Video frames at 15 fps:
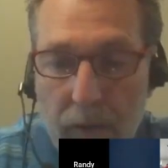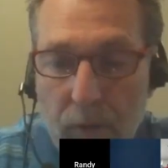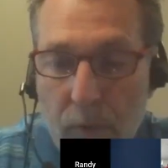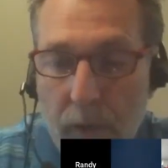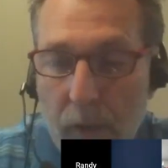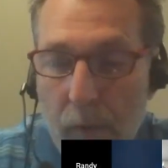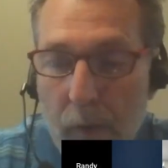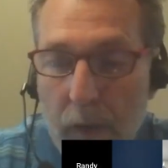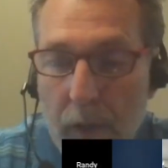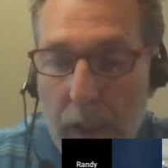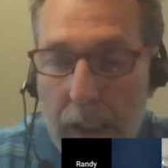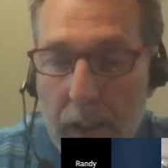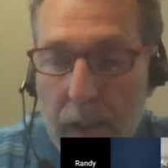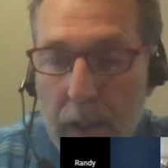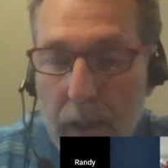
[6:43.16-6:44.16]
21
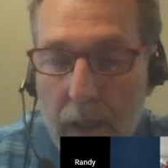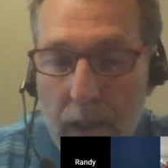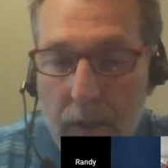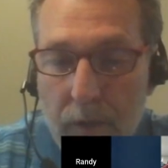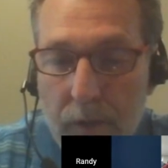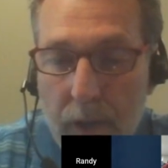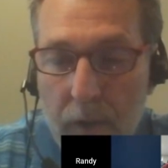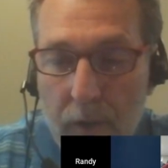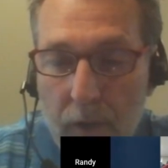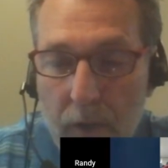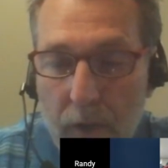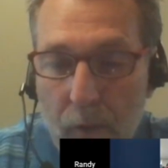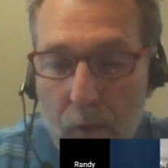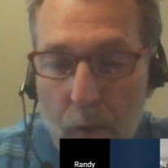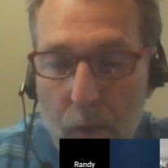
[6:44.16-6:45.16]
indicators that are
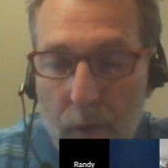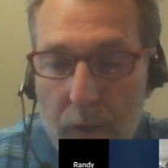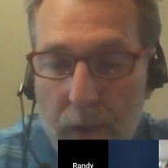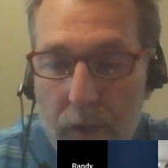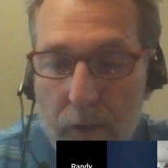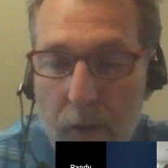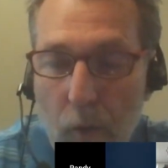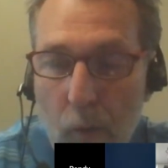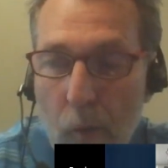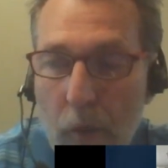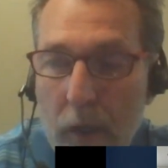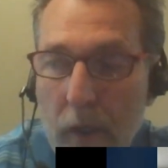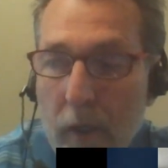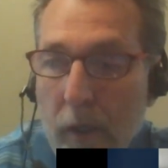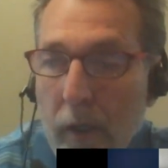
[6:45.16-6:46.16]
all rolled into
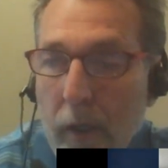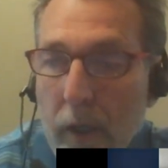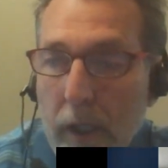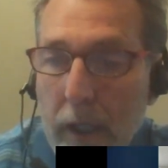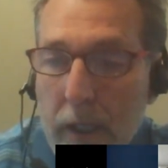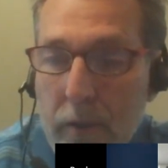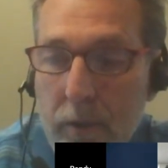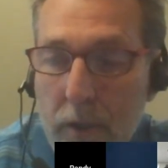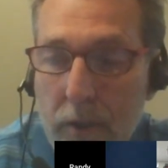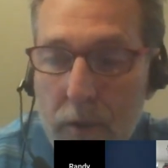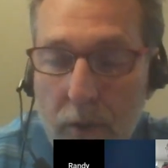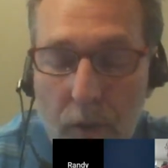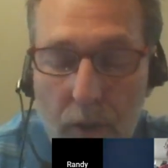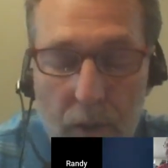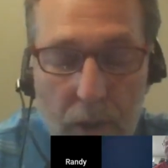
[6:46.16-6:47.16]
one easy to
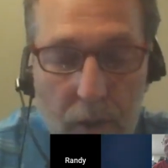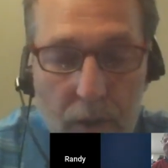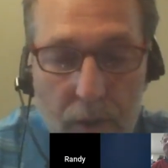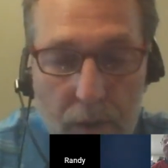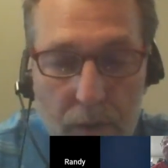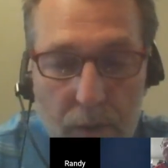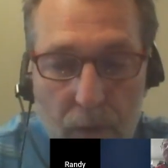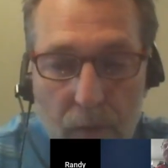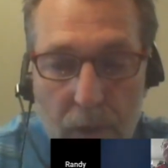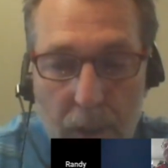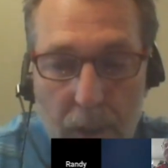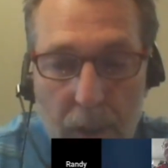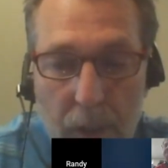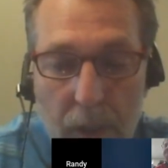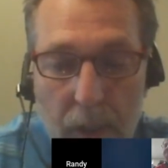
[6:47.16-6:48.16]
learn to
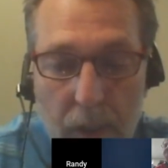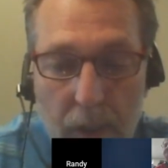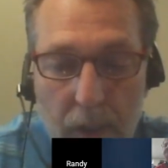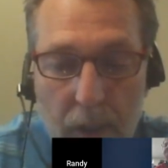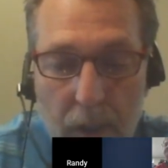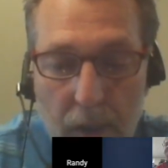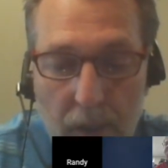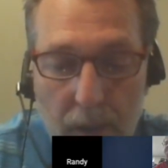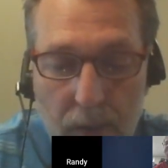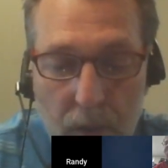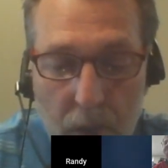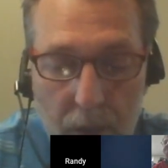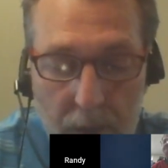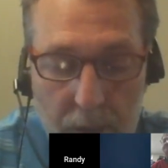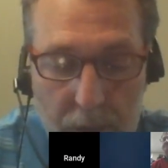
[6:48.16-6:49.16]
read
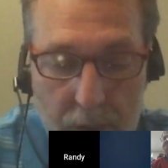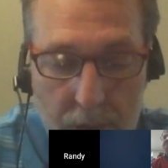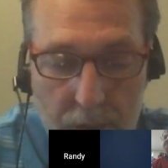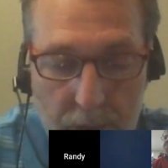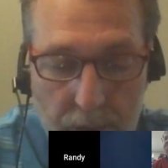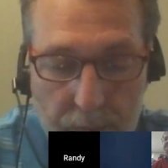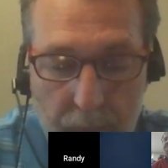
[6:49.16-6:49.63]
charting system.